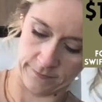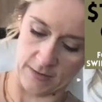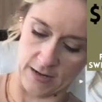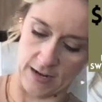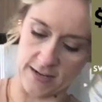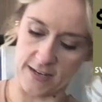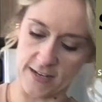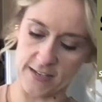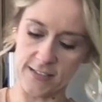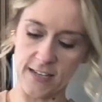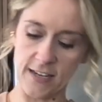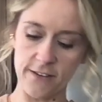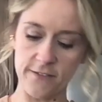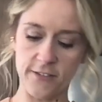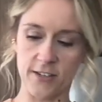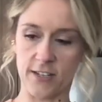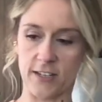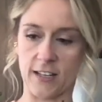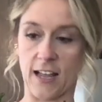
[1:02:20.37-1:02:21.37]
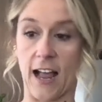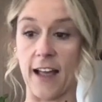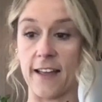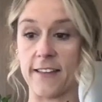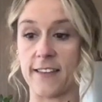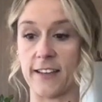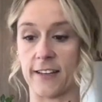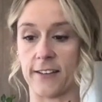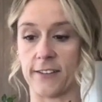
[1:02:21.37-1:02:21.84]
It does kind of look, I
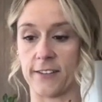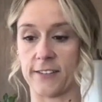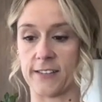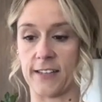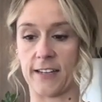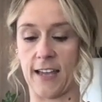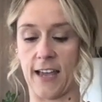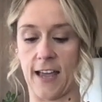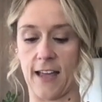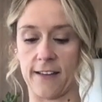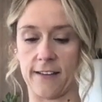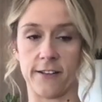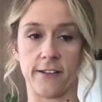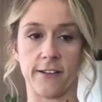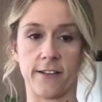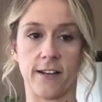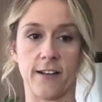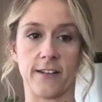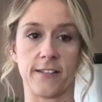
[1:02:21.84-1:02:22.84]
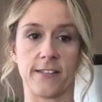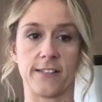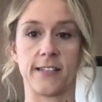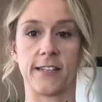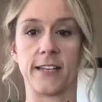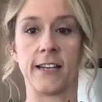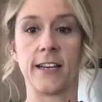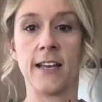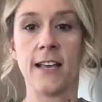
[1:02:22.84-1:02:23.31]
think it looks like cat litter,
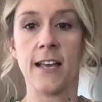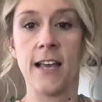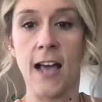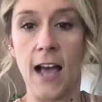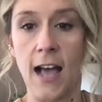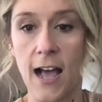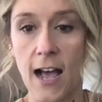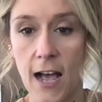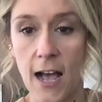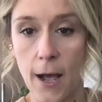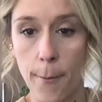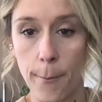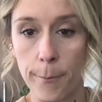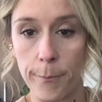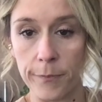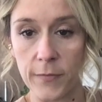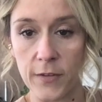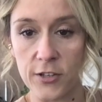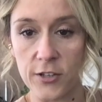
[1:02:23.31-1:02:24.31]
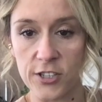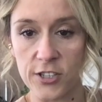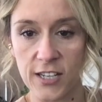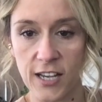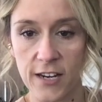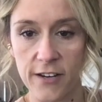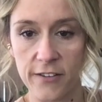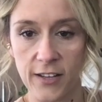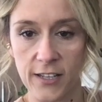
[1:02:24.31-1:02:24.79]
honestly. Just
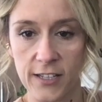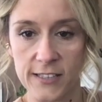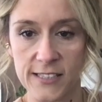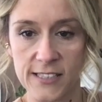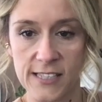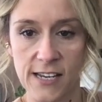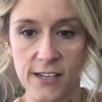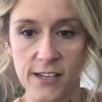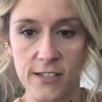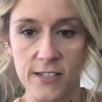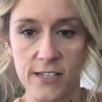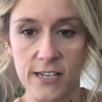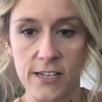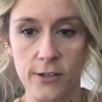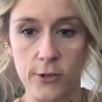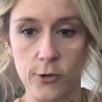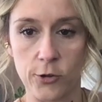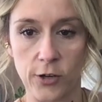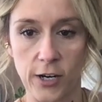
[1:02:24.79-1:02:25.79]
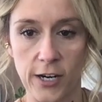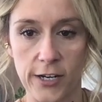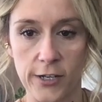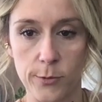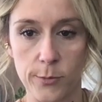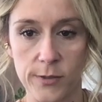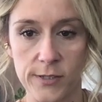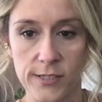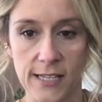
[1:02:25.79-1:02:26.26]
kind of like sandy
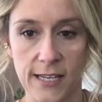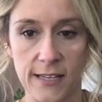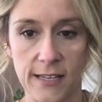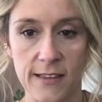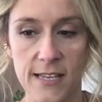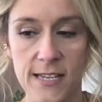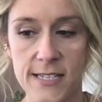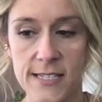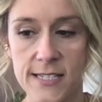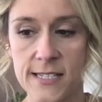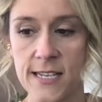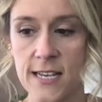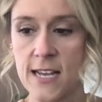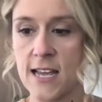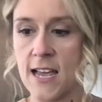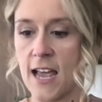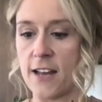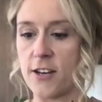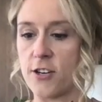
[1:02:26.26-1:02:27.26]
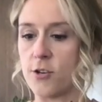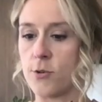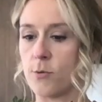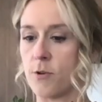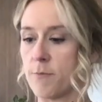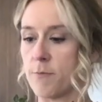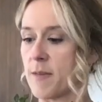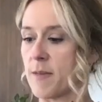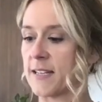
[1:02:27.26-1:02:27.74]
granules like this, and you
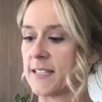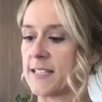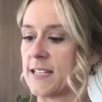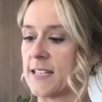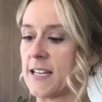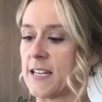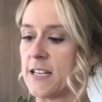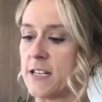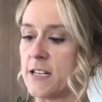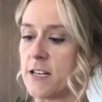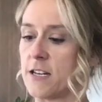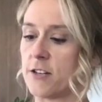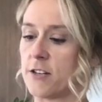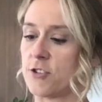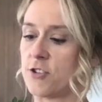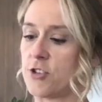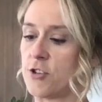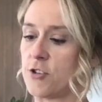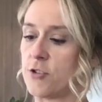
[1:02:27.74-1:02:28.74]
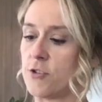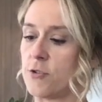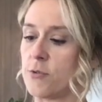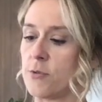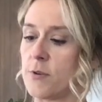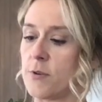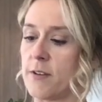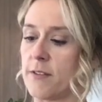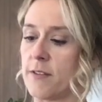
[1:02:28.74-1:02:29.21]
will mix it
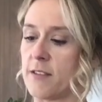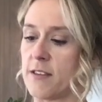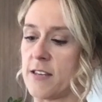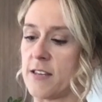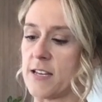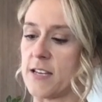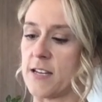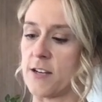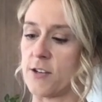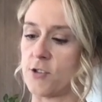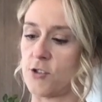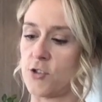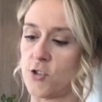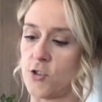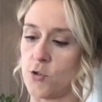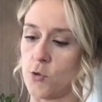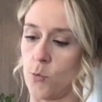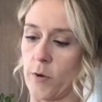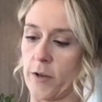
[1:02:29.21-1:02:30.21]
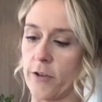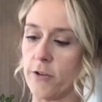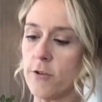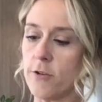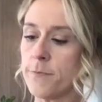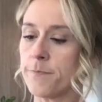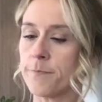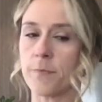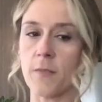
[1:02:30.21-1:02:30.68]
into the
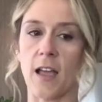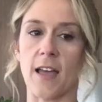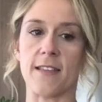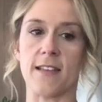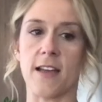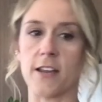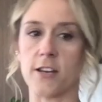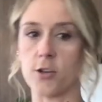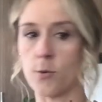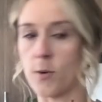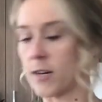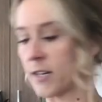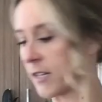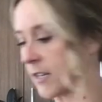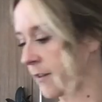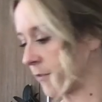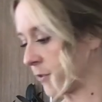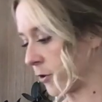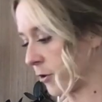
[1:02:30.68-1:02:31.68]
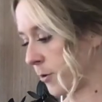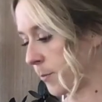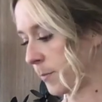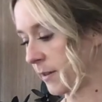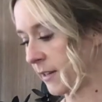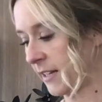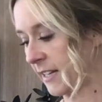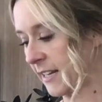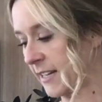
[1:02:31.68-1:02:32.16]
soil, and then you want to give your
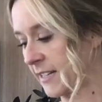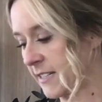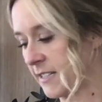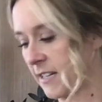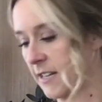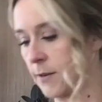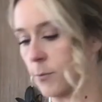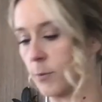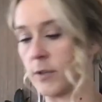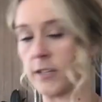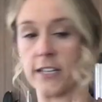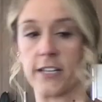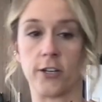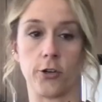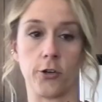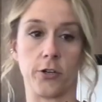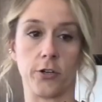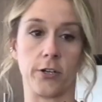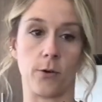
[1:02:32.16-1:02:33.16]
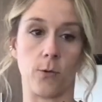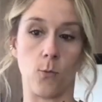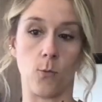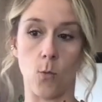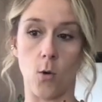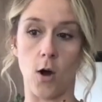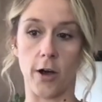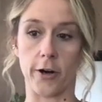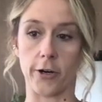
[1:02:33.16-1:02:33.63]
plant a really good
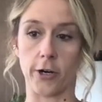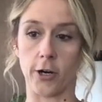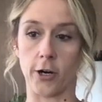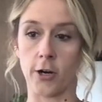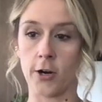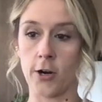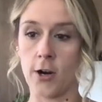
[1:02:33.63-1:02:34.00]
water.